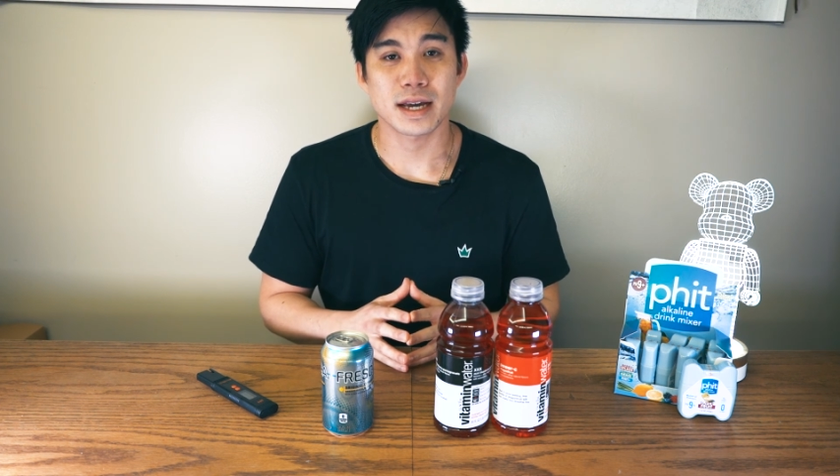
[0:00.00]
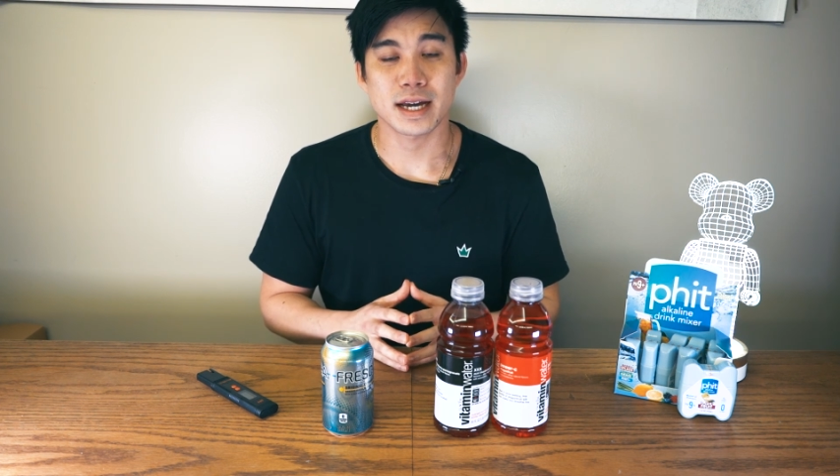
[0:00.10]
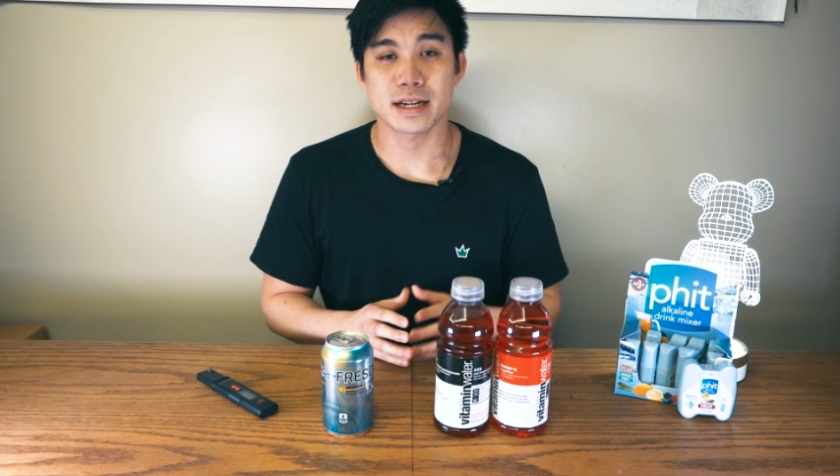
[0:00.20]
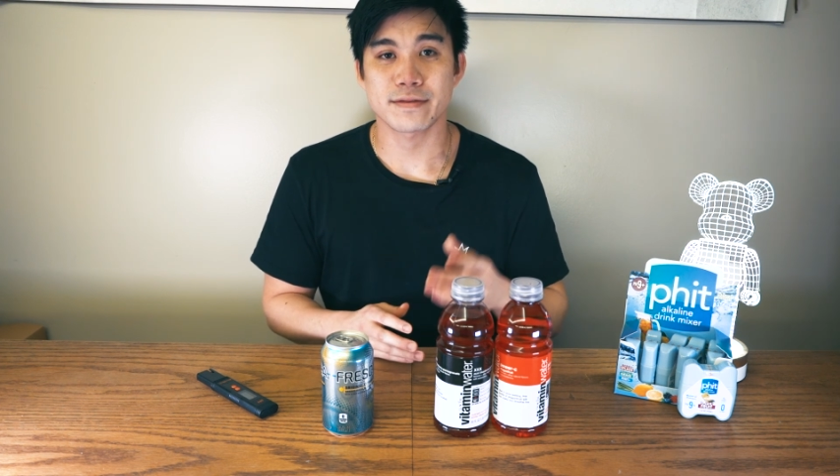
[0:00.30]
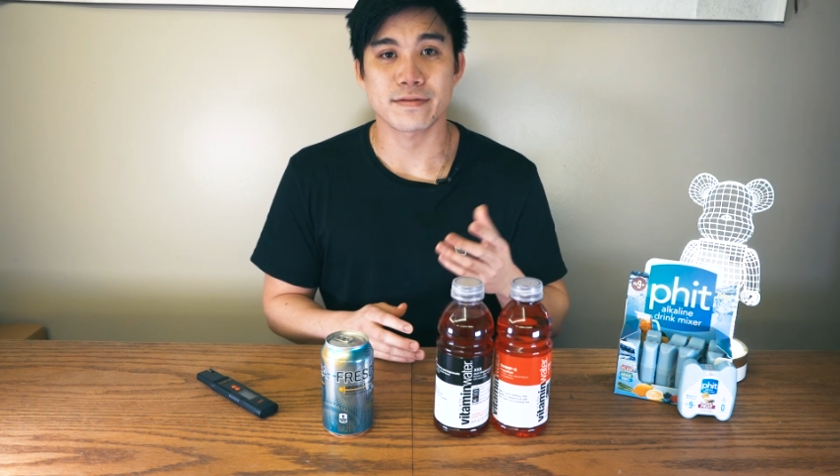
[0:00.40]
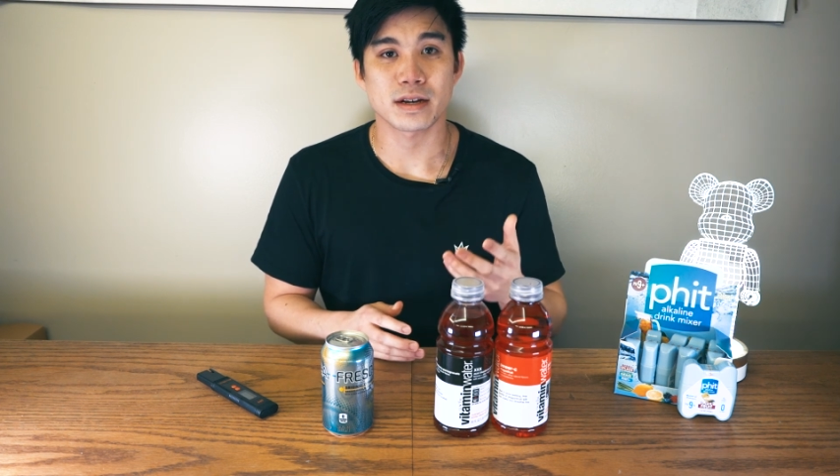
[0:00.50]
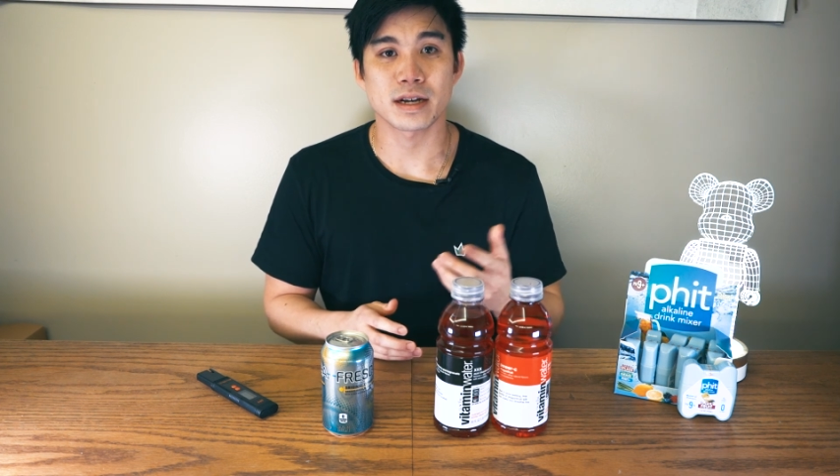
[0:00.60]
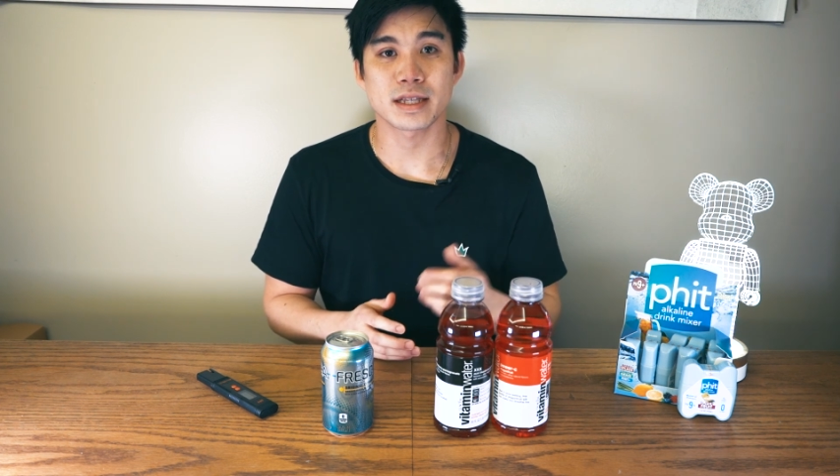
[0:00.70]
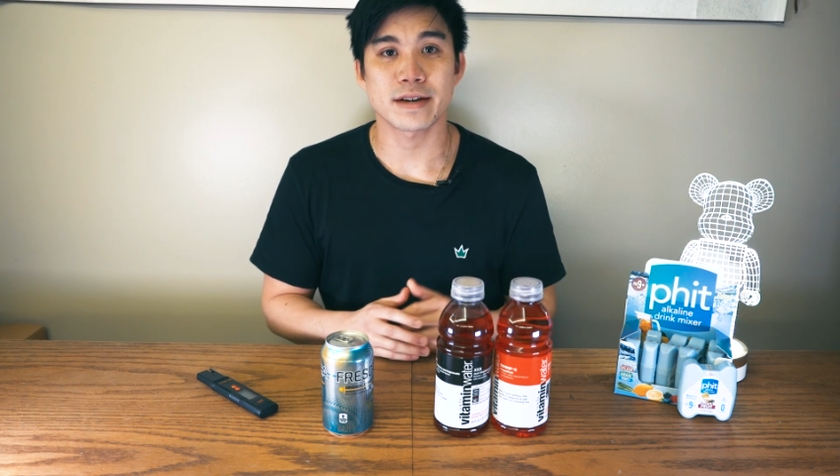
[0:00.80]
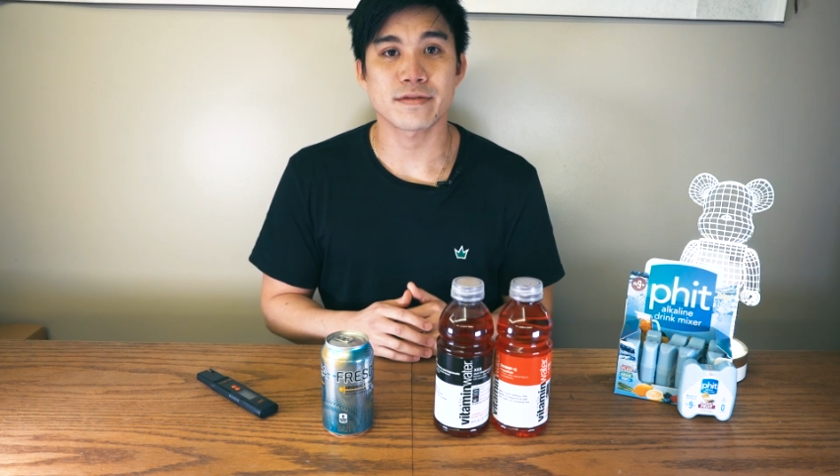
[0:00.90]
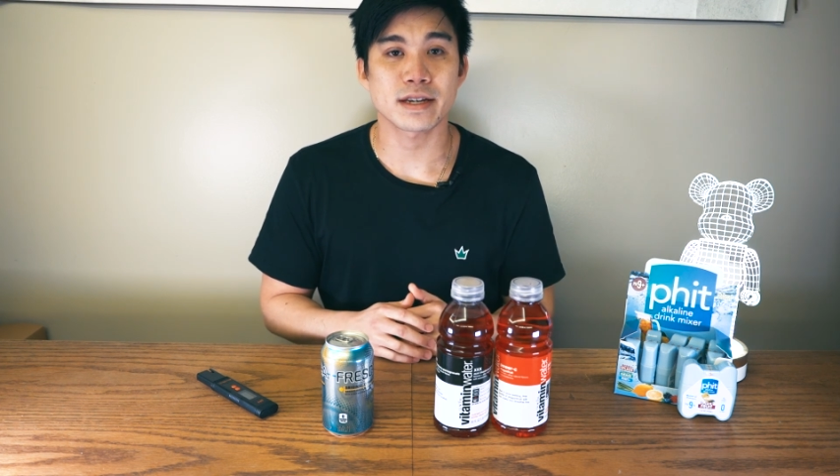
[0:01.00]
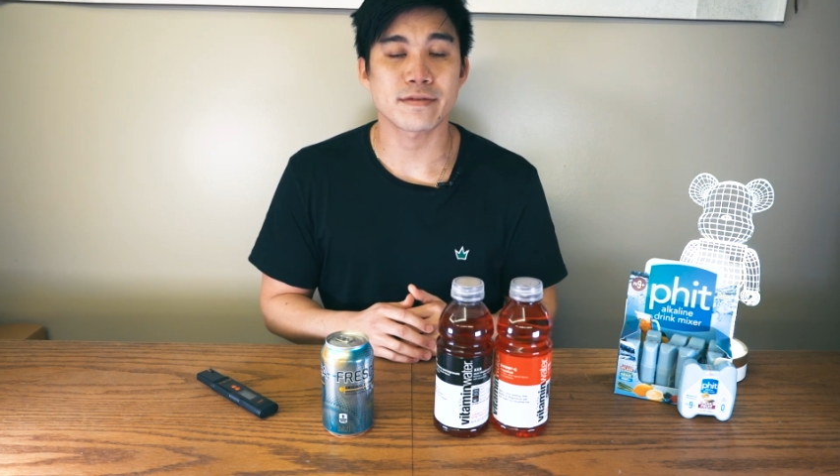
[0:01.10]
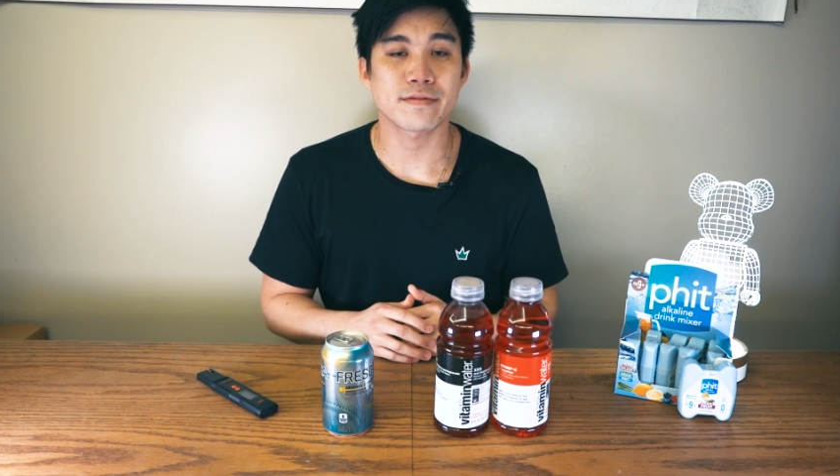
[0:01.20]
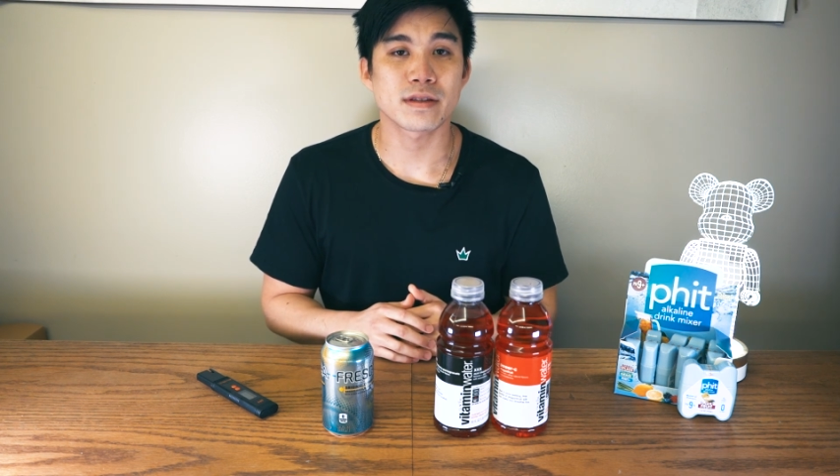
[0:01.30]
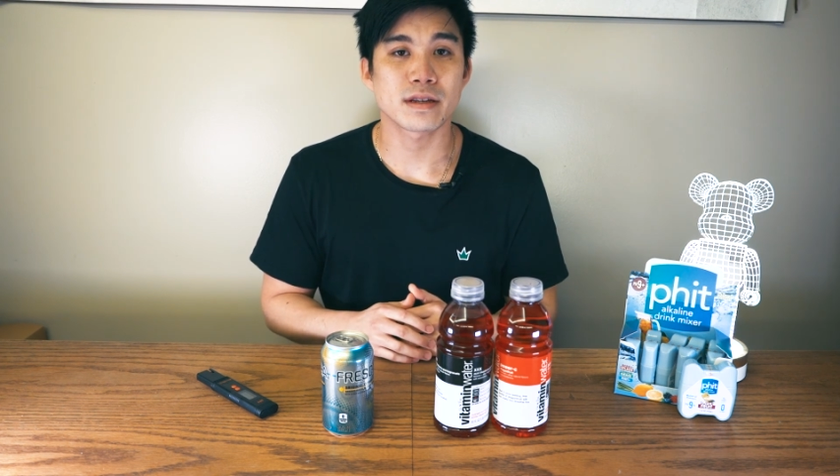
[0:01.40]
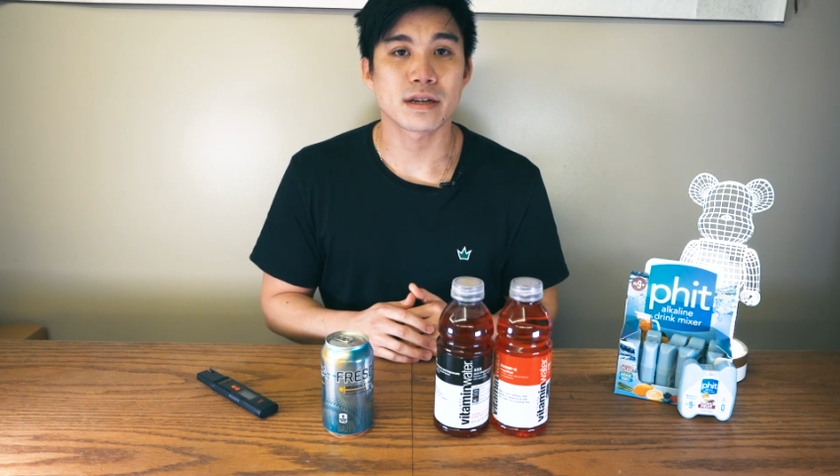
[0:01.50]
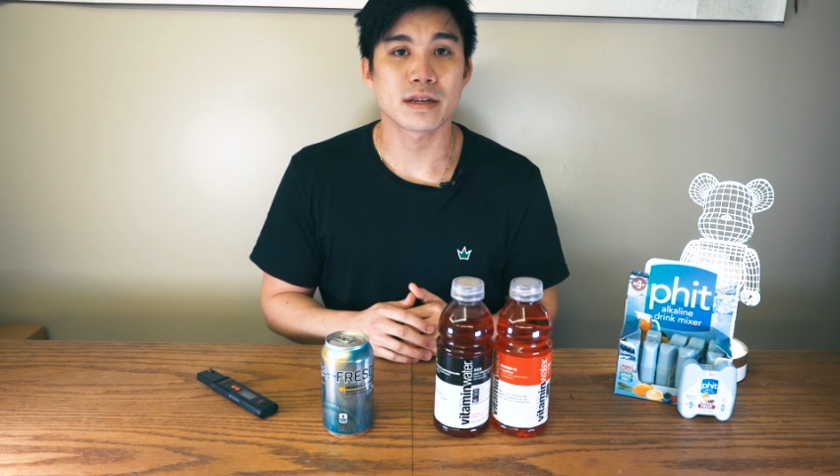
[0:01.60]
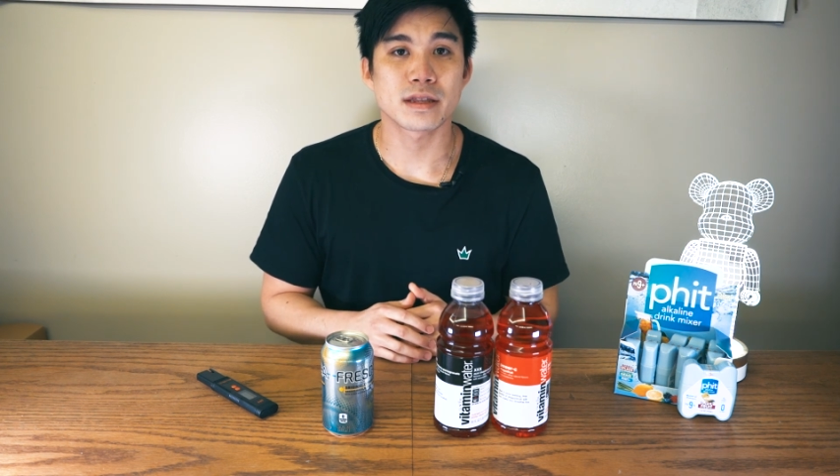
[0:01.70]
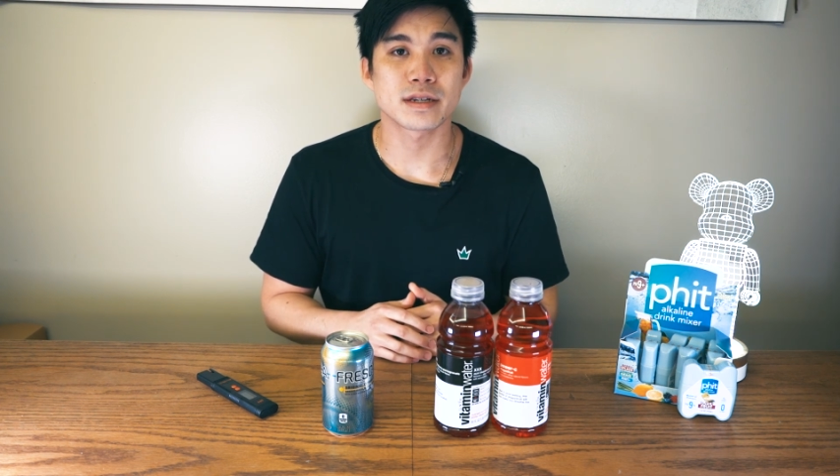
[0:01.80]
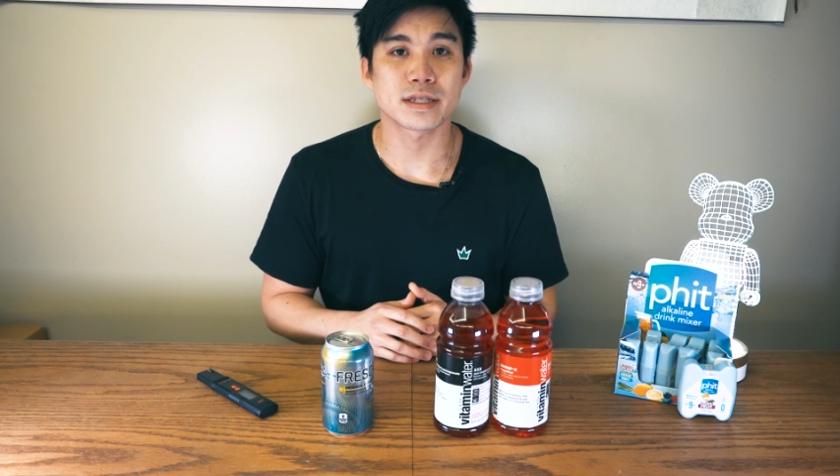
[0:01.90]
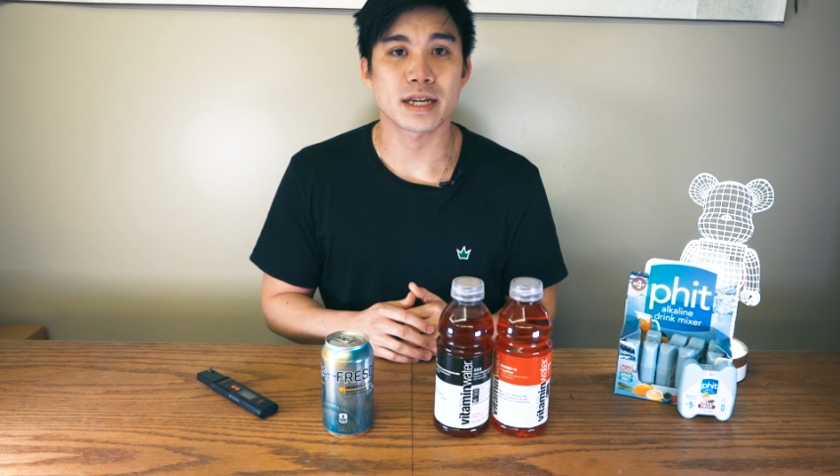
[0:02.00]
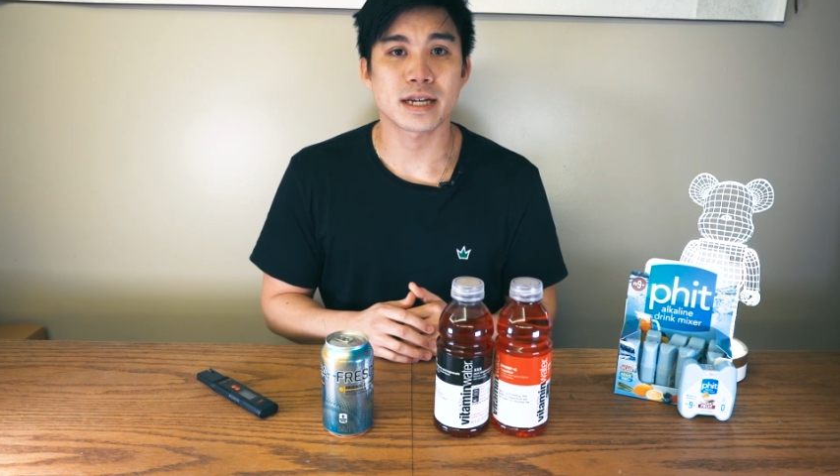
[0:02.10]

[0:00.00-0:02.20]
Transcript: And if there's